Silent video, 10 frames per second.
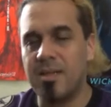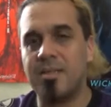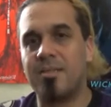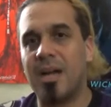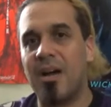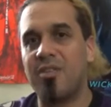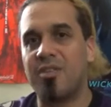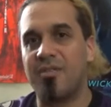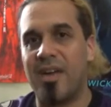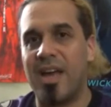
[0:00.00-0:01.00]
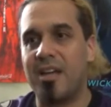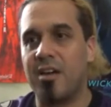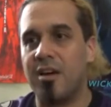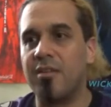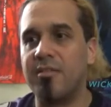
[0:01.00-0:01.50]
I was a fan
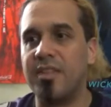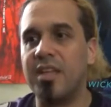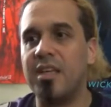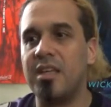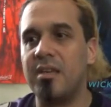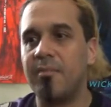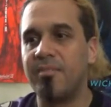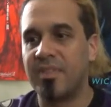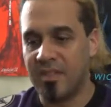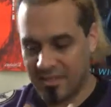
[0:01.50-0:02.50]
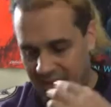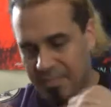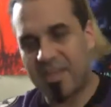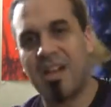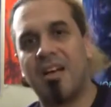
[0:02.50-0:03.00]
of the
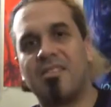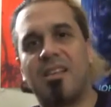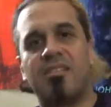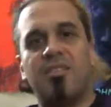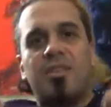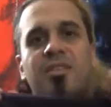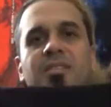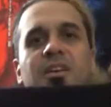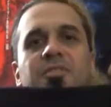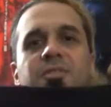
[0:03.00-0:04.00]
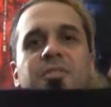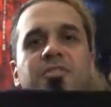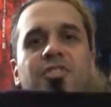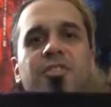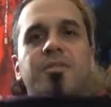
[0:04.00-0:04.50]
Decepticons, as you can tell from the
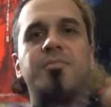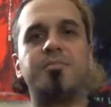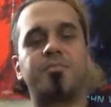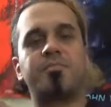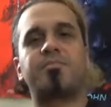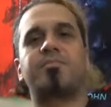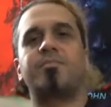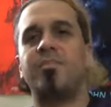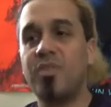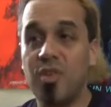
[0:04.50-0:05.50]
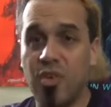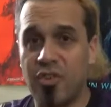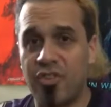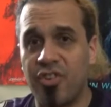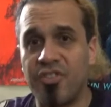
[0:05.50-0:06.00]
shirt or
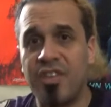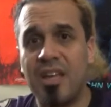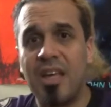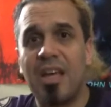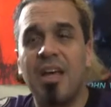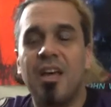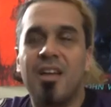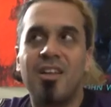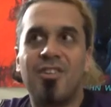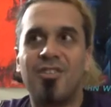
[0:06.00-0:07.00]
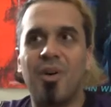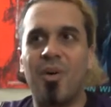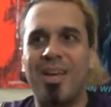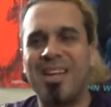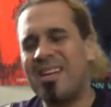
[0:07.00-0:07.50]
jersey.
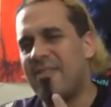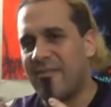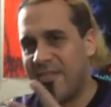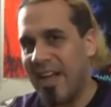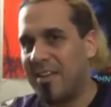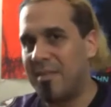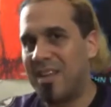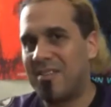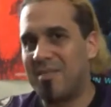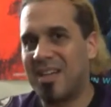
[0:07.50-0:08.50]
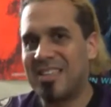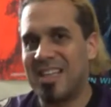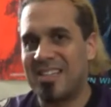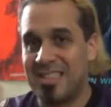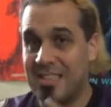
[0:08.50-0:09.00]
So it didn't affect me as much
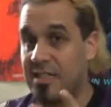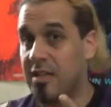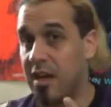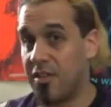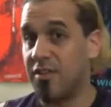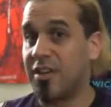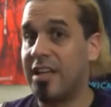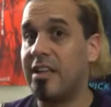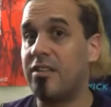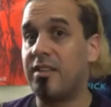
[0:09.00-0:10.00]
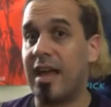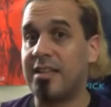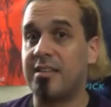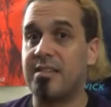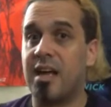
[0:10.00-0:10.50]
as it did other kids
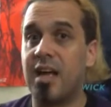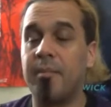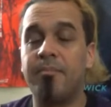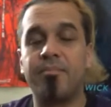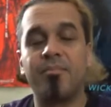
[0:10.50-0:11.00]
at the time.